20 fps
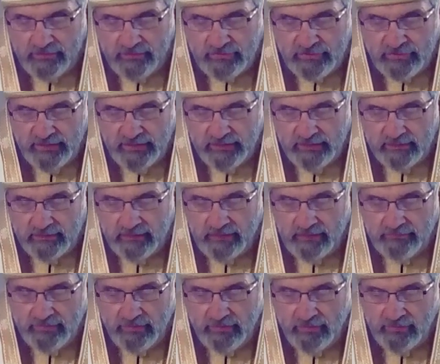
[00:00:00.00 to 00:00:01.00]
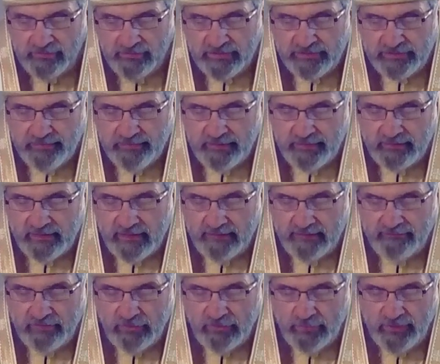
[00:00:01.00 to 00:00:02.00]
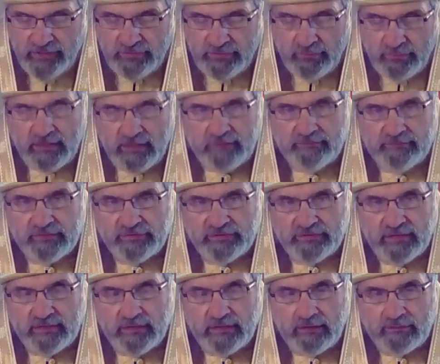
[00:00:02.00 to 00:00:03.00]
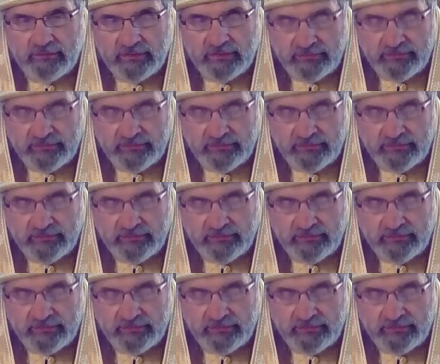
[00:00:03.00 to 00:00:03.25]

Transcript: the seal of the Holy Spirit given to each one of us at our